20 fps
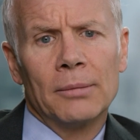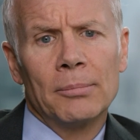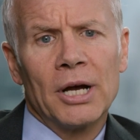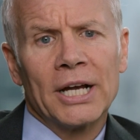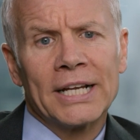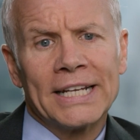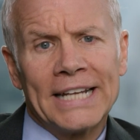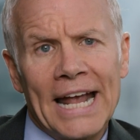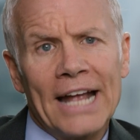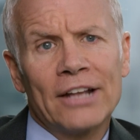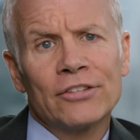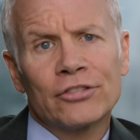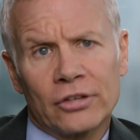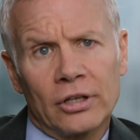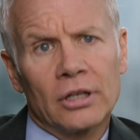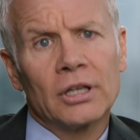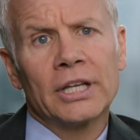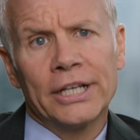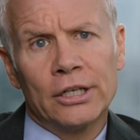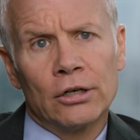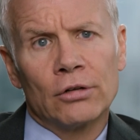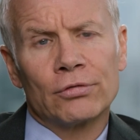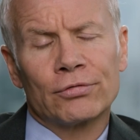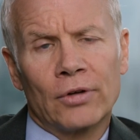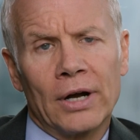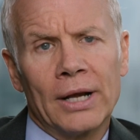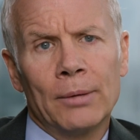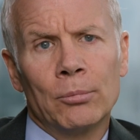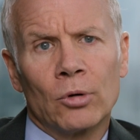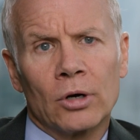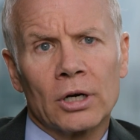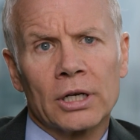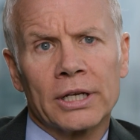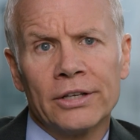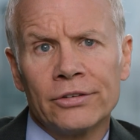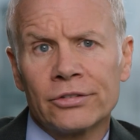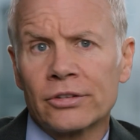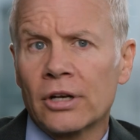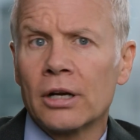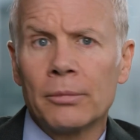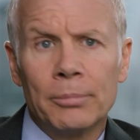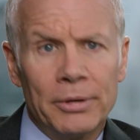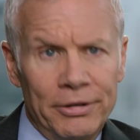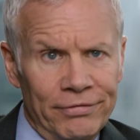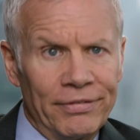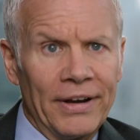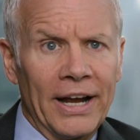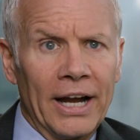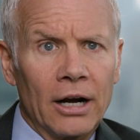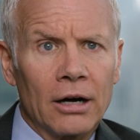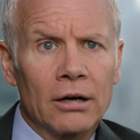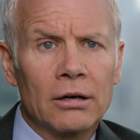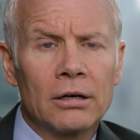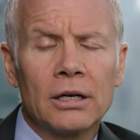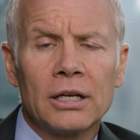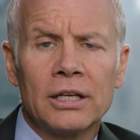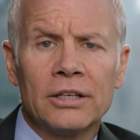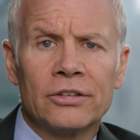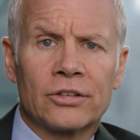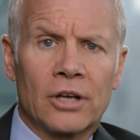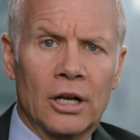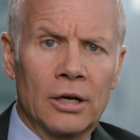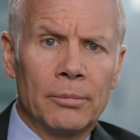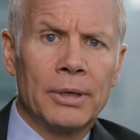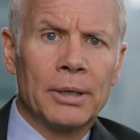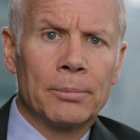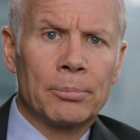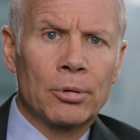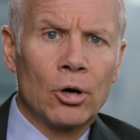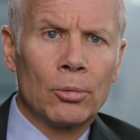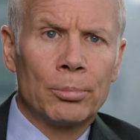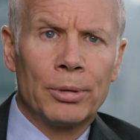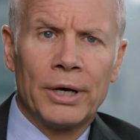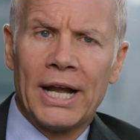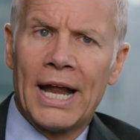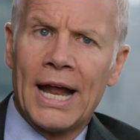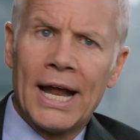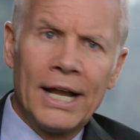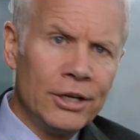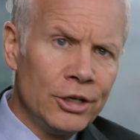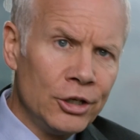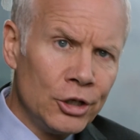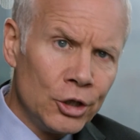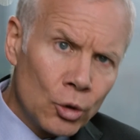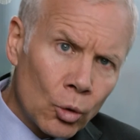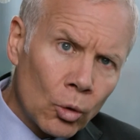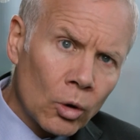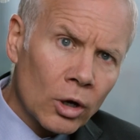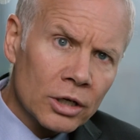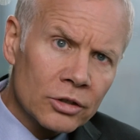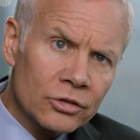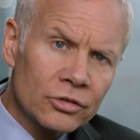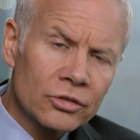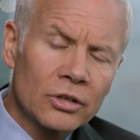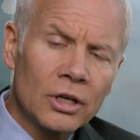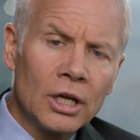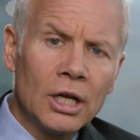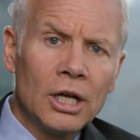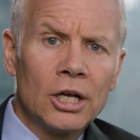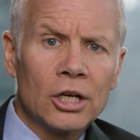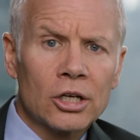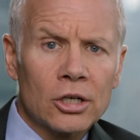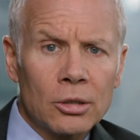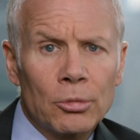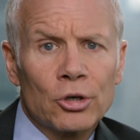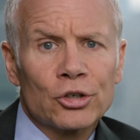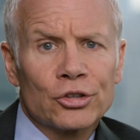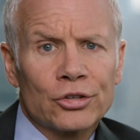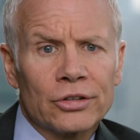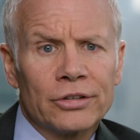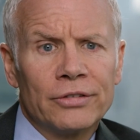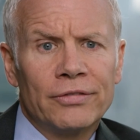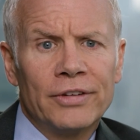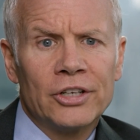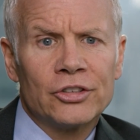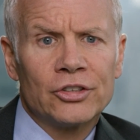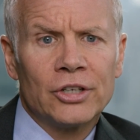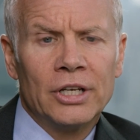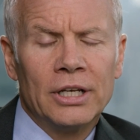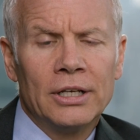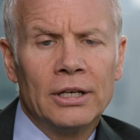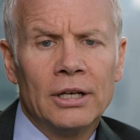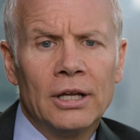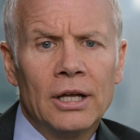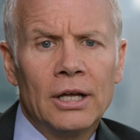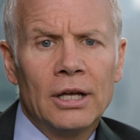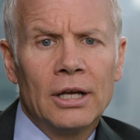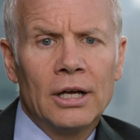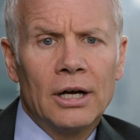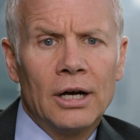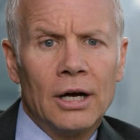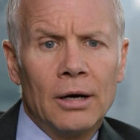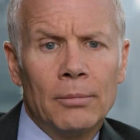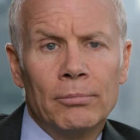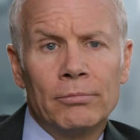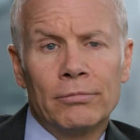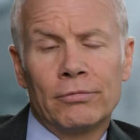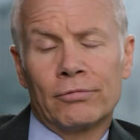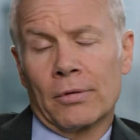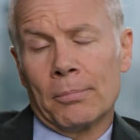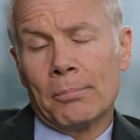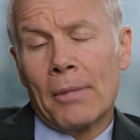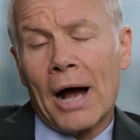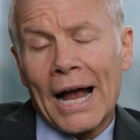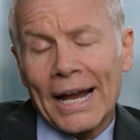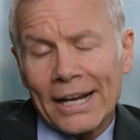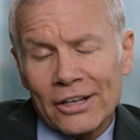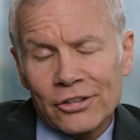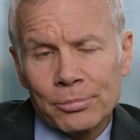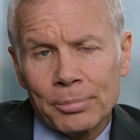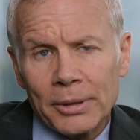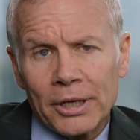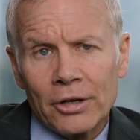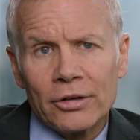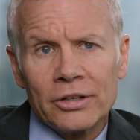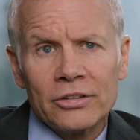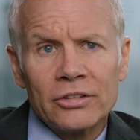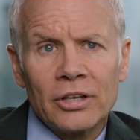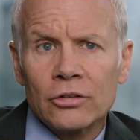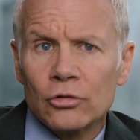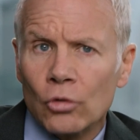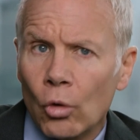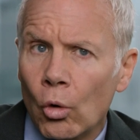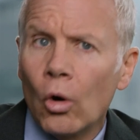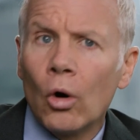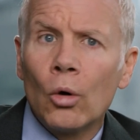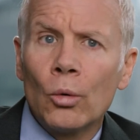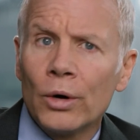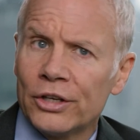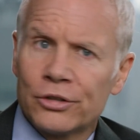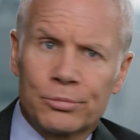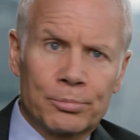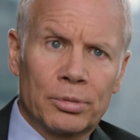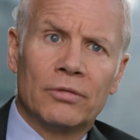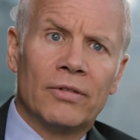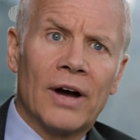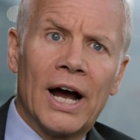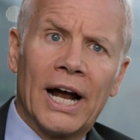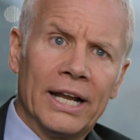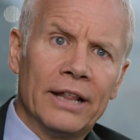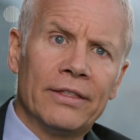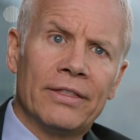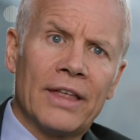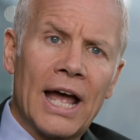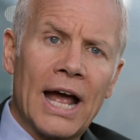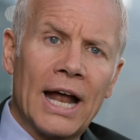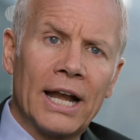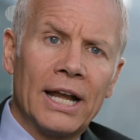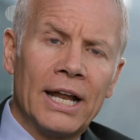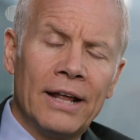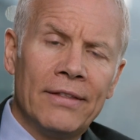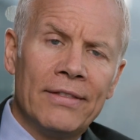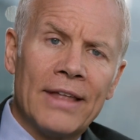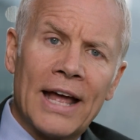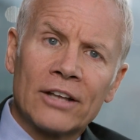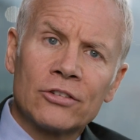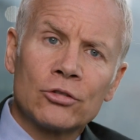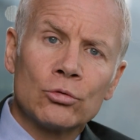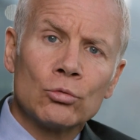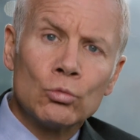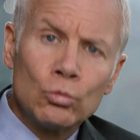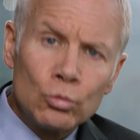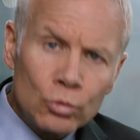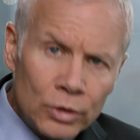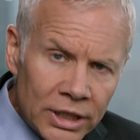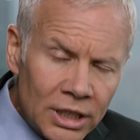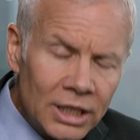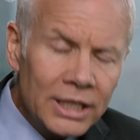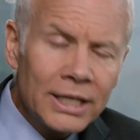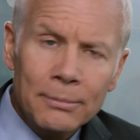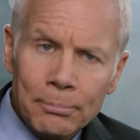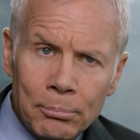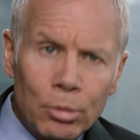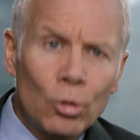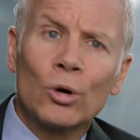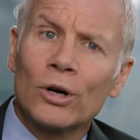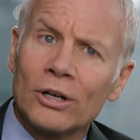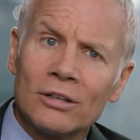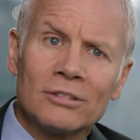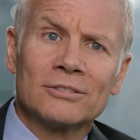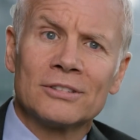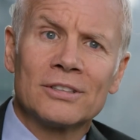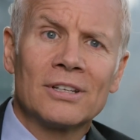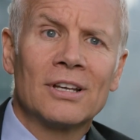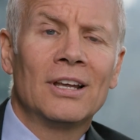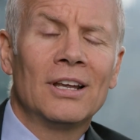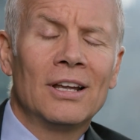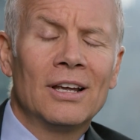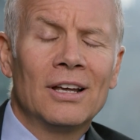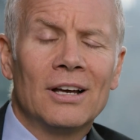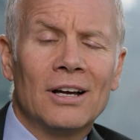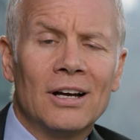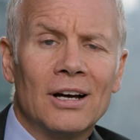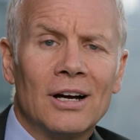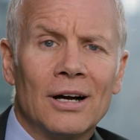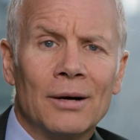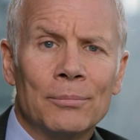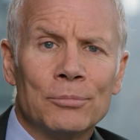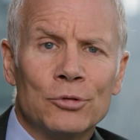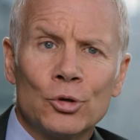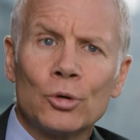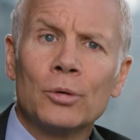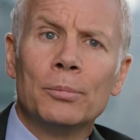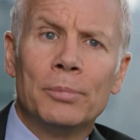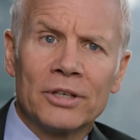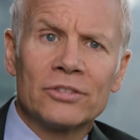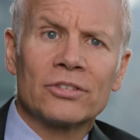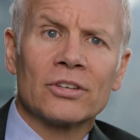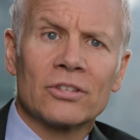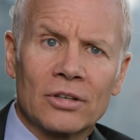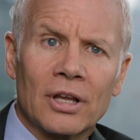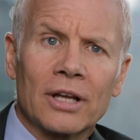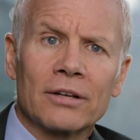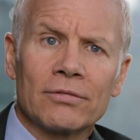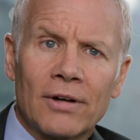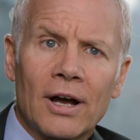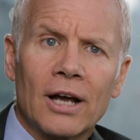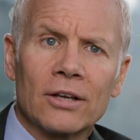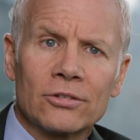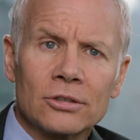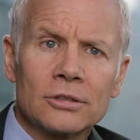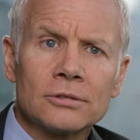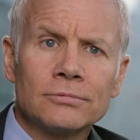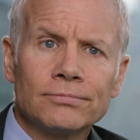against the legal framework is going to be fair, it's going to be appropriate, and New York's commercial division, from my experience, has always provided that, and that's really important to a business like Pfizer.